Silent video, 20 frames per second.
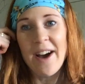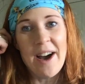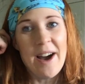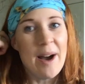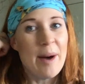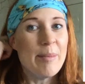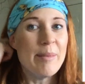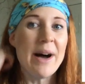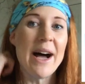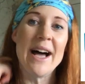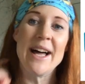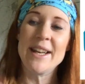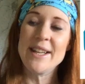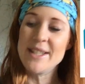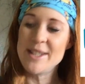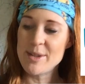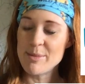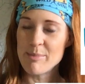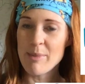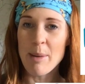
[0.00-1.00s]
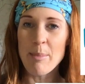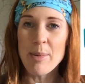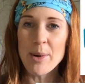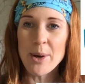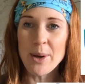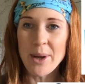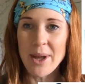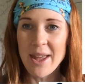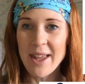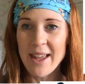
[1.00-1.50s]
and my
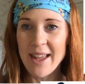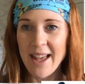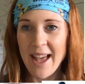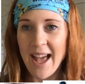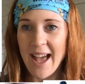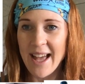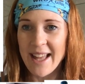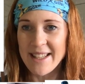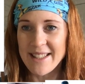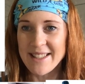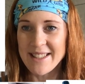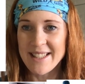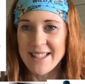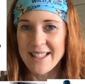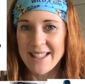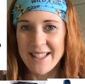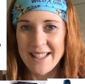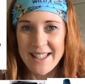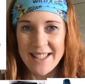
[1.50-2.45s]
book, and